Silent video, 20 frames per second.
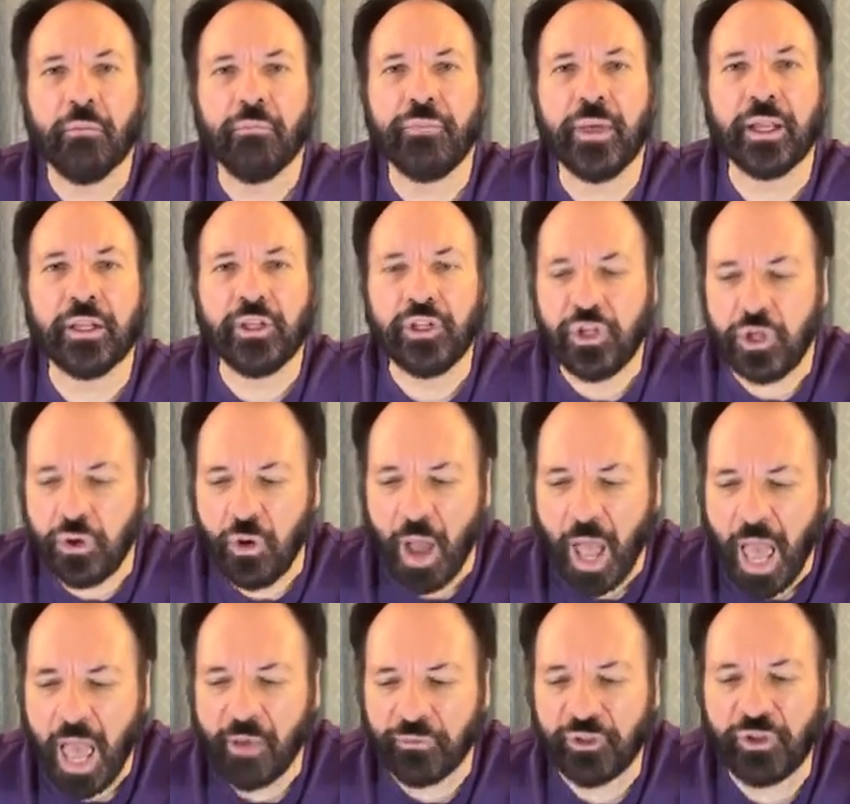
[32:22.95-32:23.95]
that you
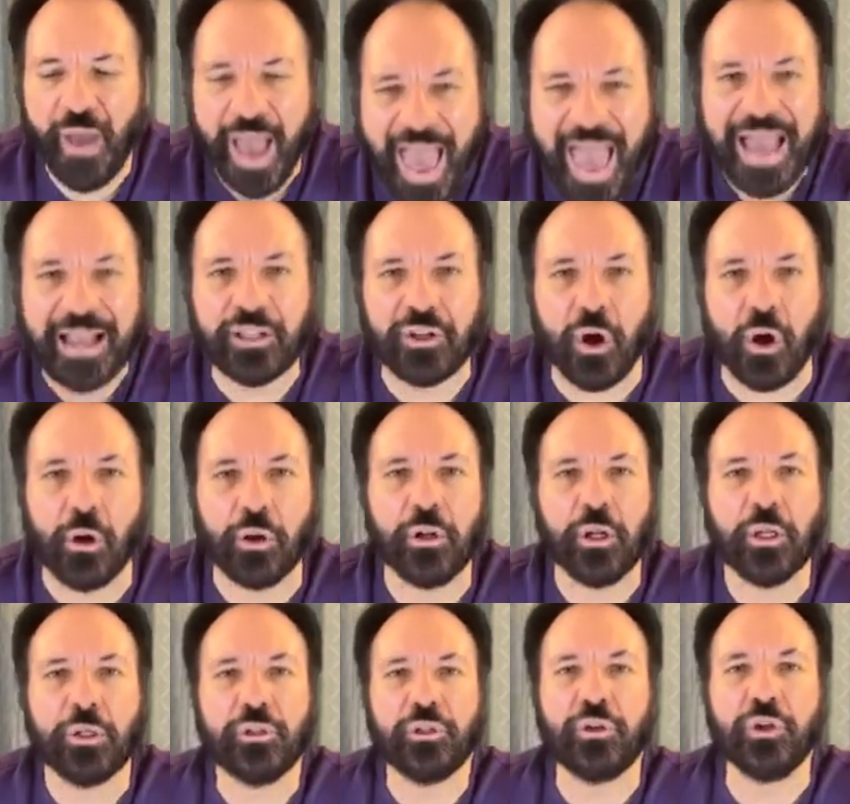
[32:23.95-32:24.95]
have to act
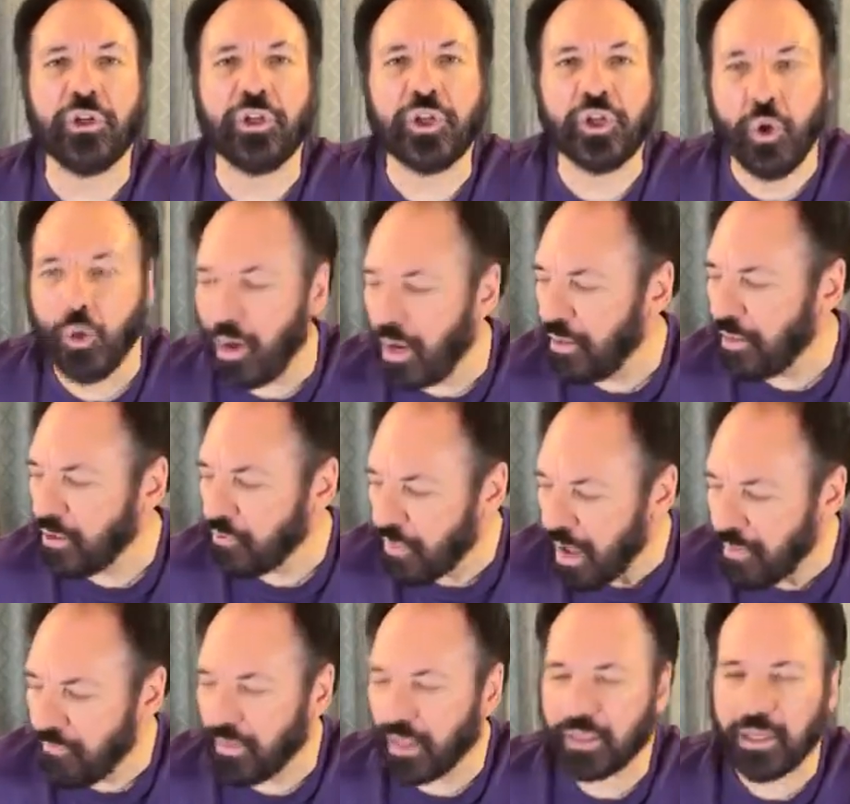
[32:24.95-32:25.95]
on to join the
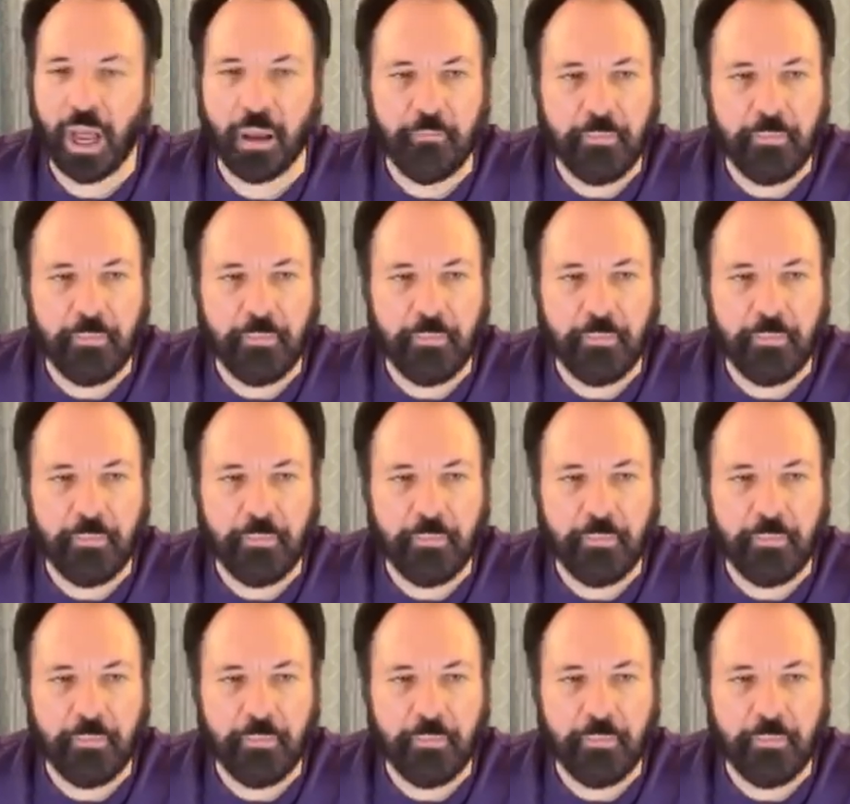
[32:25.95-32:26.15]
remnant.